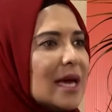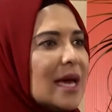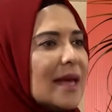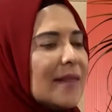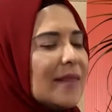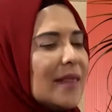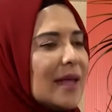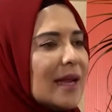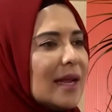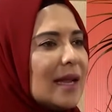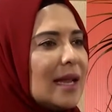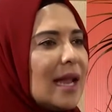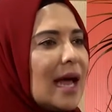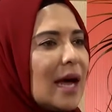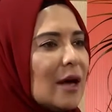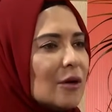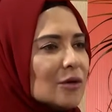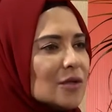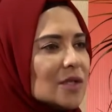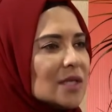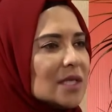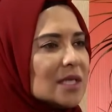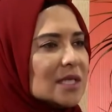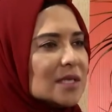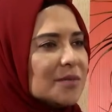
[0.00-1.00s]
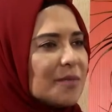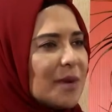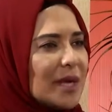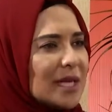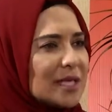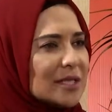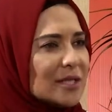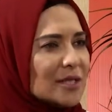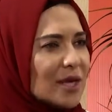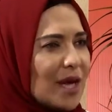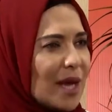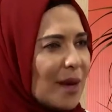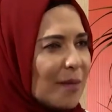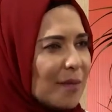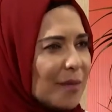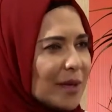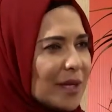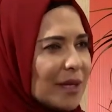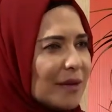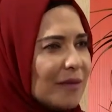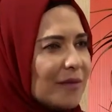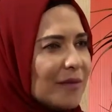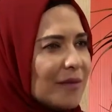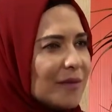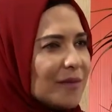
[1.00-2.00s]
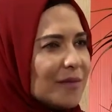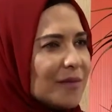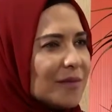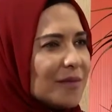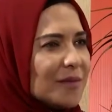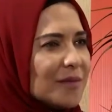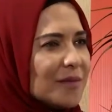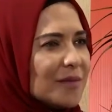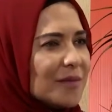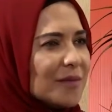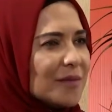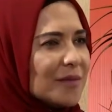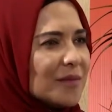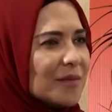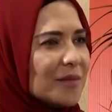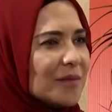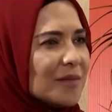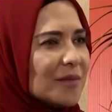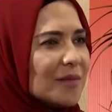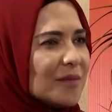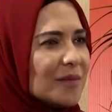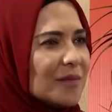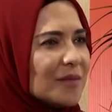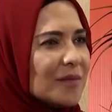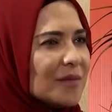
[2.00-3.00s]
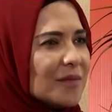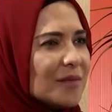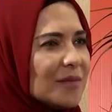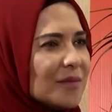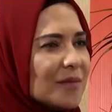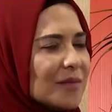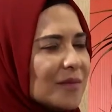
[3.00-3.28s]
that allows the space to happen? Okay, I